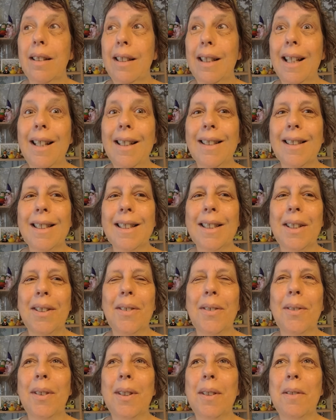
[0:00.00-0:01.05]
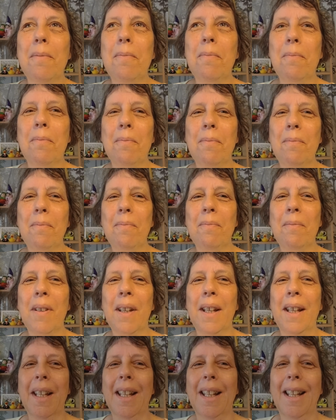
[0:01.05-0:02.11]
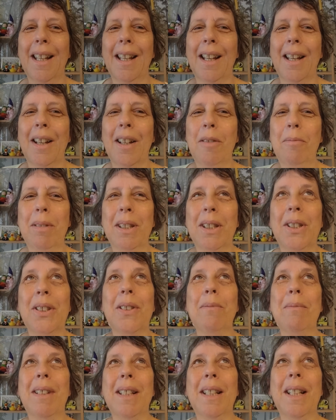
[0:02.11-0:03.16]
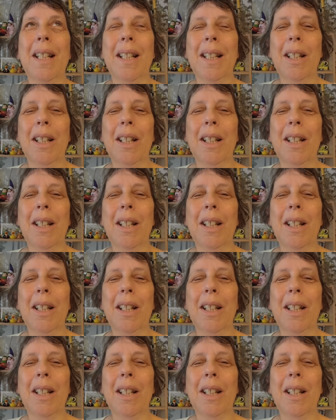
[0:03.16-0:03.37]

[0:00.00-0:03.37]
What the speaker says: Yeah, so hope you enjoy my